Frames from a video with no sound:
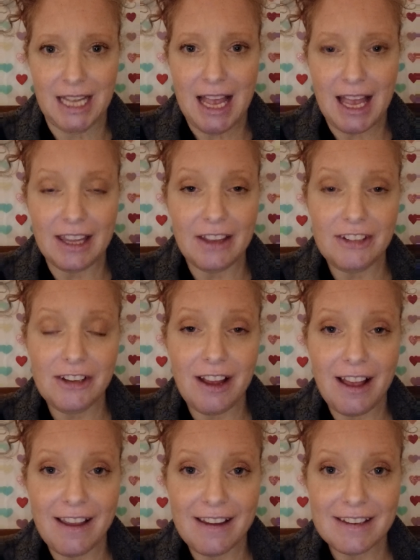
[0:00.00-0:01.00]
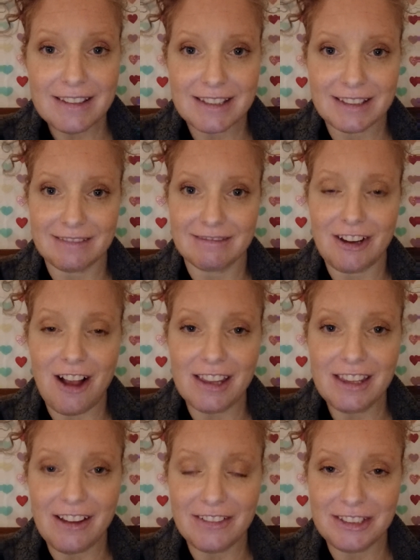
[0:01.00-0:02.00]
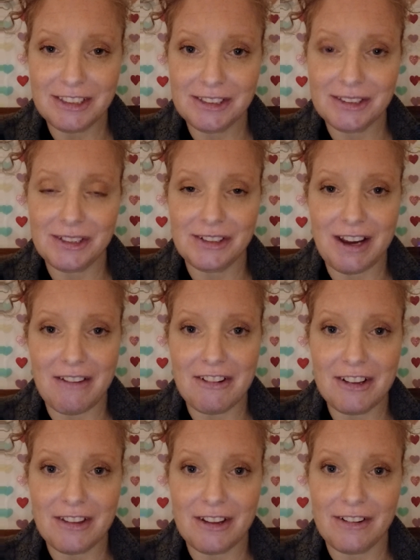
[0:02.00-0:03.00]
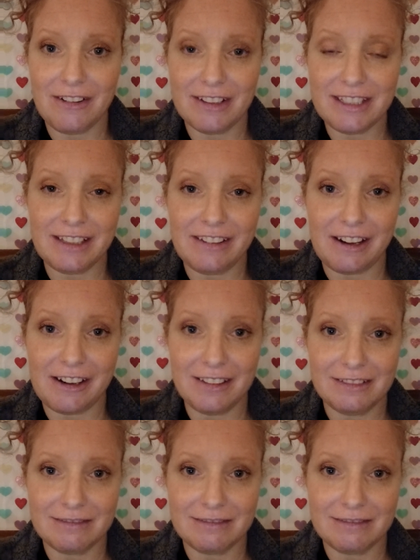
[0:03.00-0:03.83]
I love you guys. God loves you. You're never alone. I'll see you later.